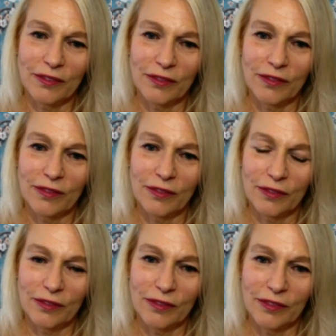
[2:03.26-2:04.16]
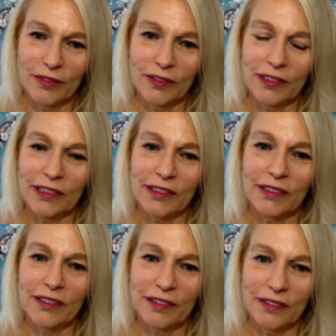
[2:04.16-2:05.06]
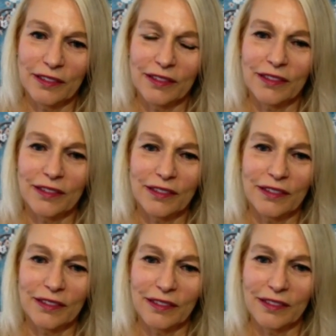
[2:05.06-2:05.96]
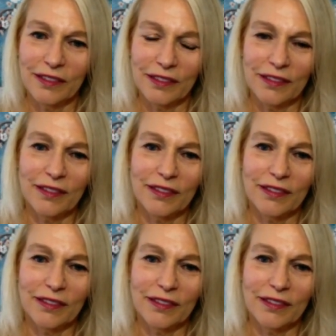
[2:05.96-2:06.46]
This person isn't speaking.